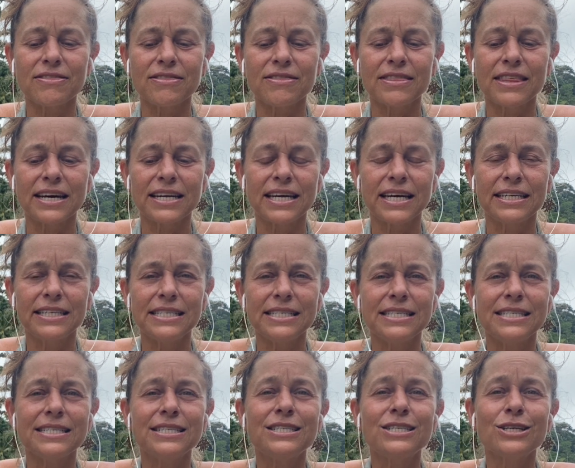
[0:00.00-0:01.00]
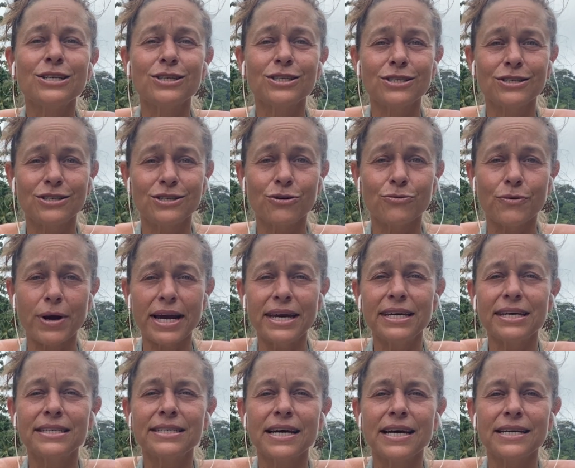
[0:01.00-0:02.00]
that I needed to
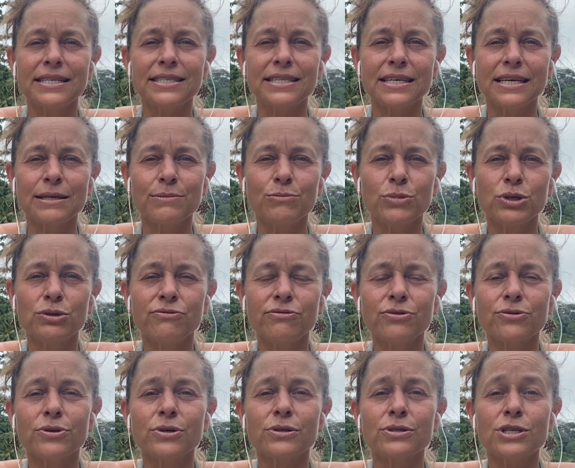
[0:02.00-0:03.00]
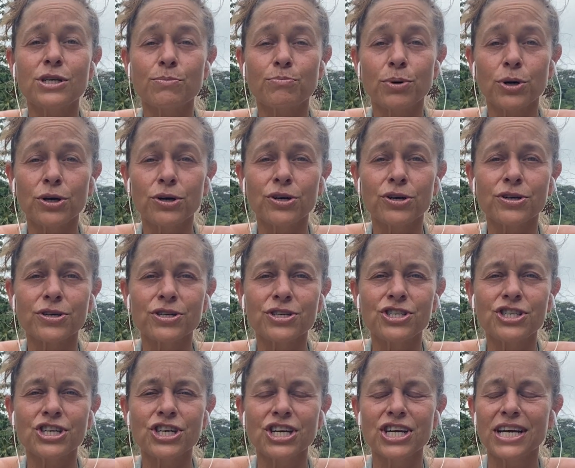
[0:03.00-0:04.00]
recognize and move through and to
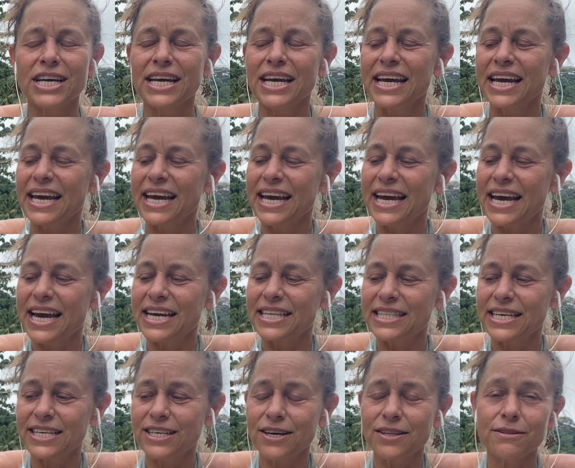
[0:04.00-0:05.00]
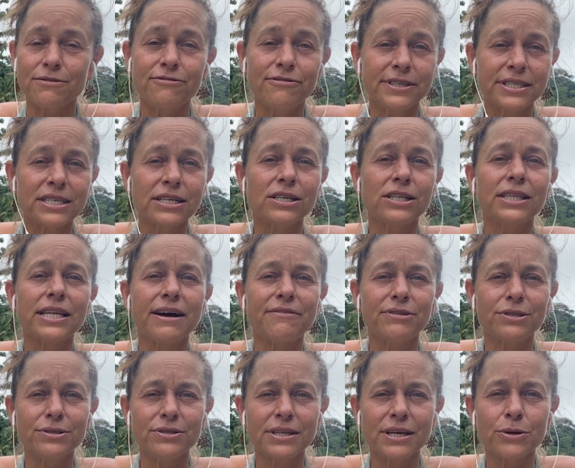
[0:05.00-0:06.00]
purge. And then on the physical
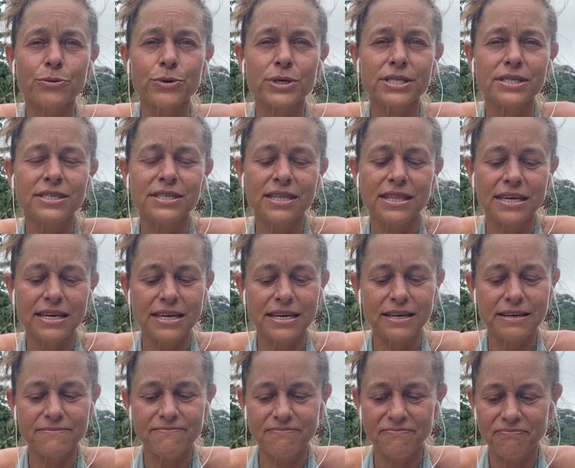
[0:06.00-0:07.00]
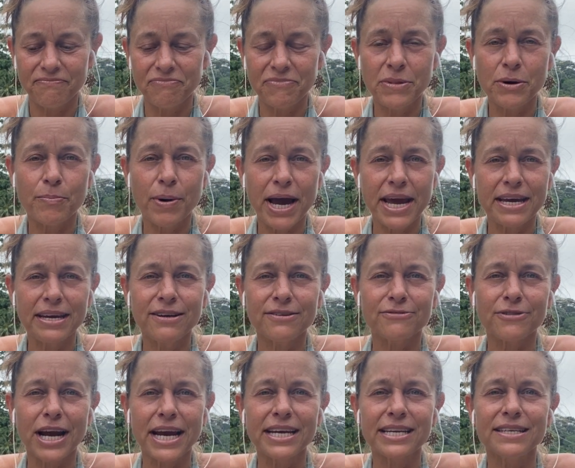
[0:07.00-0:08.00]
level, there was the bite,
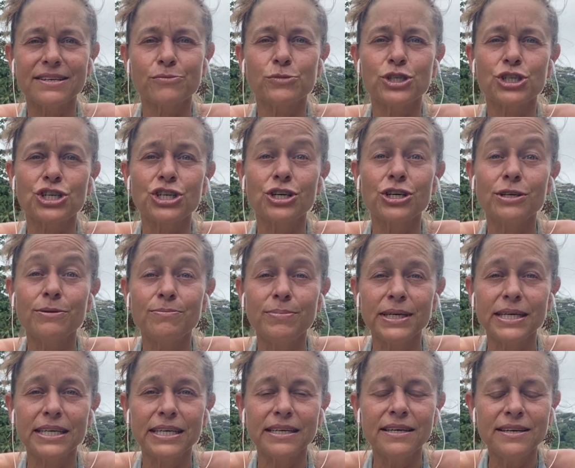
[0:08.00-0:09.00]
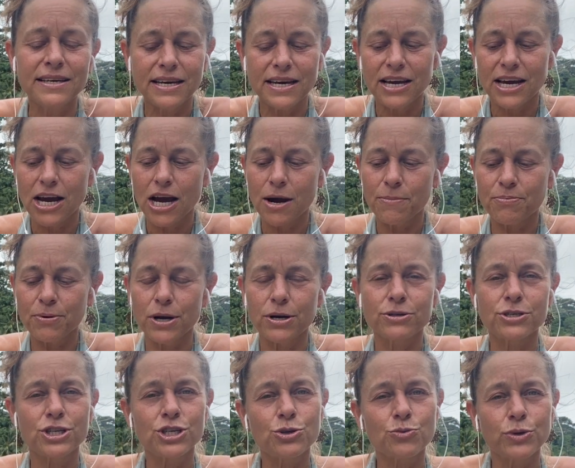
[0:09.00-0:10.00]
right, which could be
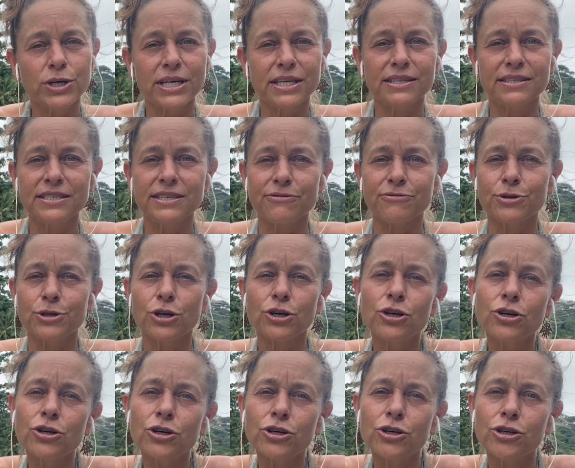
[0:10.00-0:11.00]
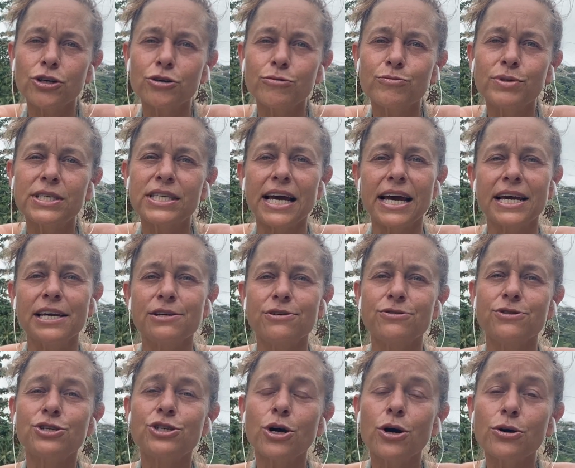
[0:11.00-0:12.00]
approached with different herbs. I
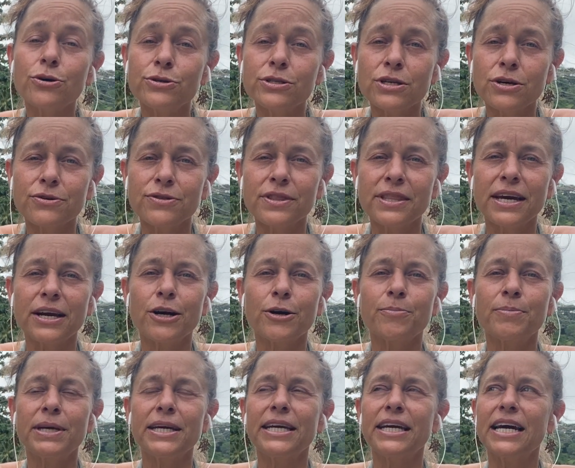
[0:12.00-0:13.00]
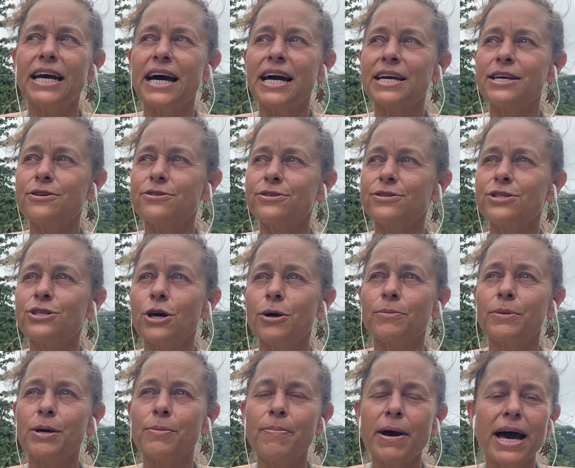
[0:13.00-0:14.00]
used ozone therapy. I used
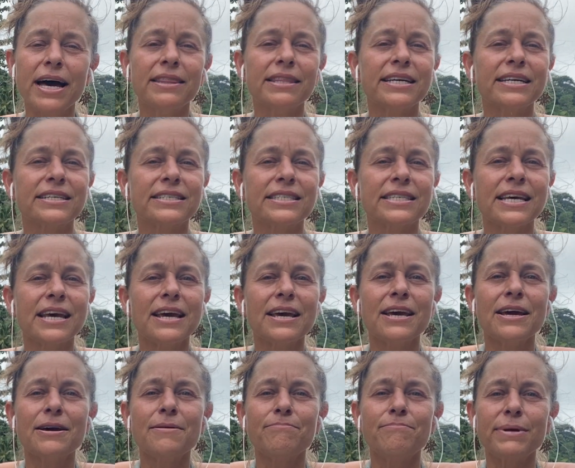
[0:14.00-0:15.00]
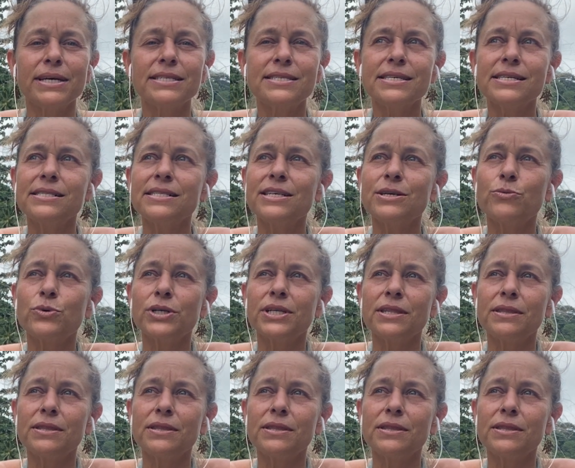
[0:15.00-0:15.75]
homeopathics. Basically, one